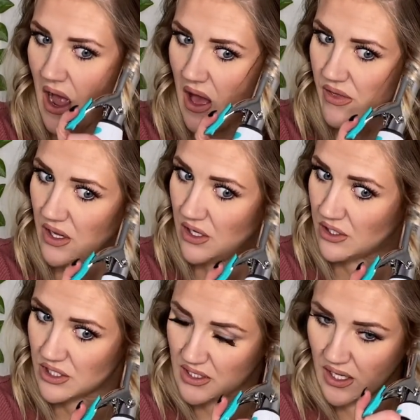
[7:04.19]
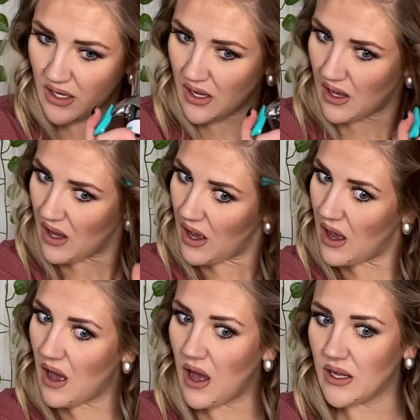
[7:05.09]
And then you're just gonna
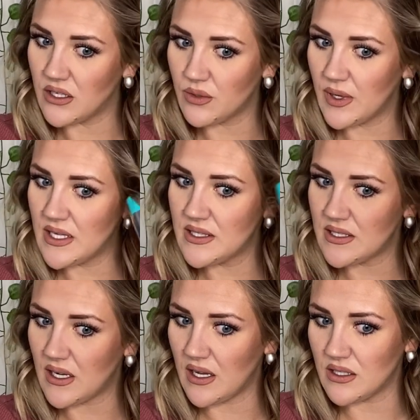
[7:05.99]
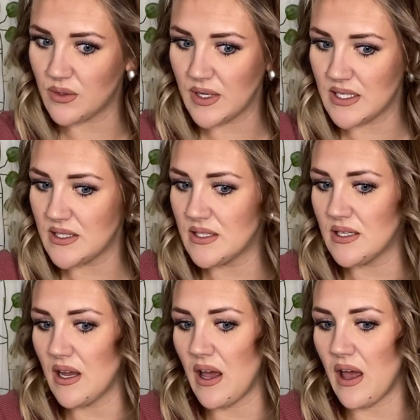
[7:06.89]
untwist, untwist,